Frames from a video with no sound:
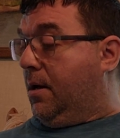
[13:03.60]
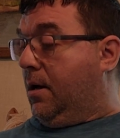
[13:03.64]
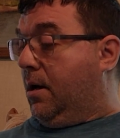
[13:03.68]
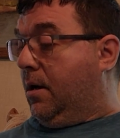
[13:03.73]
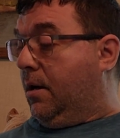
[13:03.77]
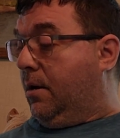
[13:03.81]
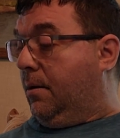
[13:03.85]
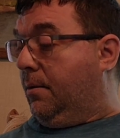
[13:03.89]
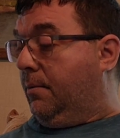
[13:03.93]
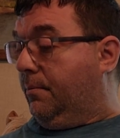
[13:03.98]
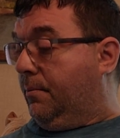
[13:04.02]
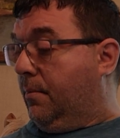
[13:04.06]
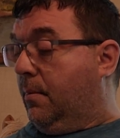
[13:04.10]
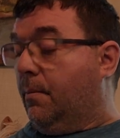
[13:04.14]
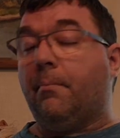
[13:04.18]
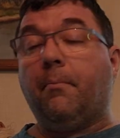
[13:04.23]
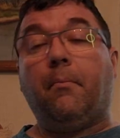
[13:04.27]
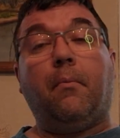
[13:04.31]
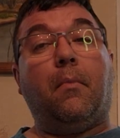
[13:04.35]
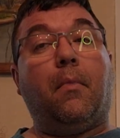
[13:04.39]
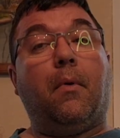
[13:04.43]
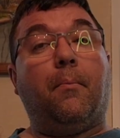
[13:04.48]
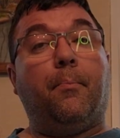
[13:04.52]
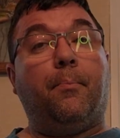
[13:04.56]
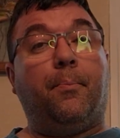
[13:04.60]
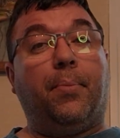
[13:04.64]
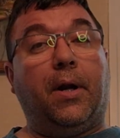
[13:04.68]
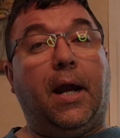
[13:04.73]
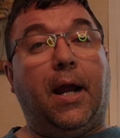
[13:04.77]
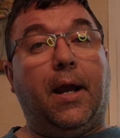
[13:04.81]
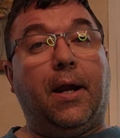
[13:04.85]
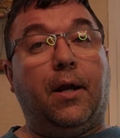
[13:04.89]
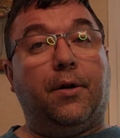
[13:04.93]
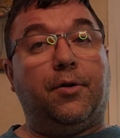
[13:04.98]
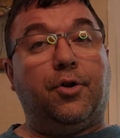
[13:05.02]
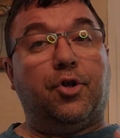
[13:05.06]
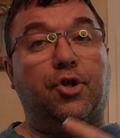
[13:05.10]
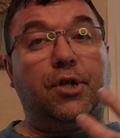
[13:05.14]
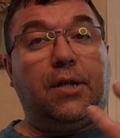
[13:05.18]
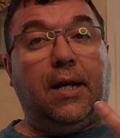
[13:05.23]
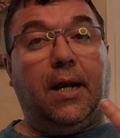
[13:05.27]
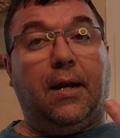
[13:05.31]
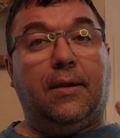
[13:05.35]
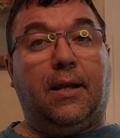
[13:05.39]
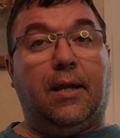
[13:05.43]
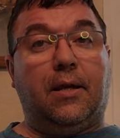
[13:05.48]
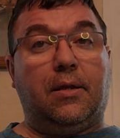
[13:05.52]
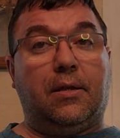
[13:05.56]
Um, but I
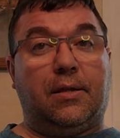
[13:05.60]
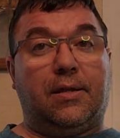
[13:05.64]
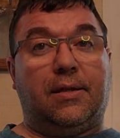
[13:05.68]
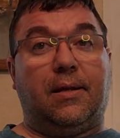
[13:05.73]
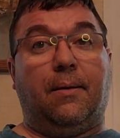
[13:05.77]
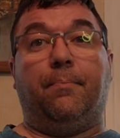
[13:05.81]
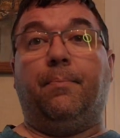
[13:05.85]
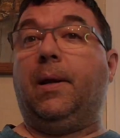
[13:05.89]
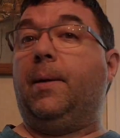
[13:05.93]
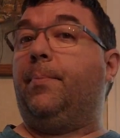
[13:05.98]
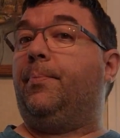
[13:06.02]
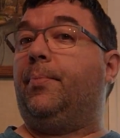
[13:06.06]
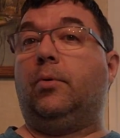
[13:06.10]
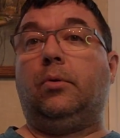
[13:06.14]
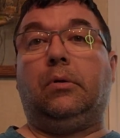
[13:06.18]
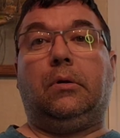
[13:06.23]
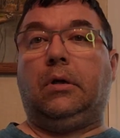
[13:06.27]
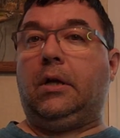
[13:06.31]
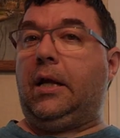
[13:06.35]
understand that some people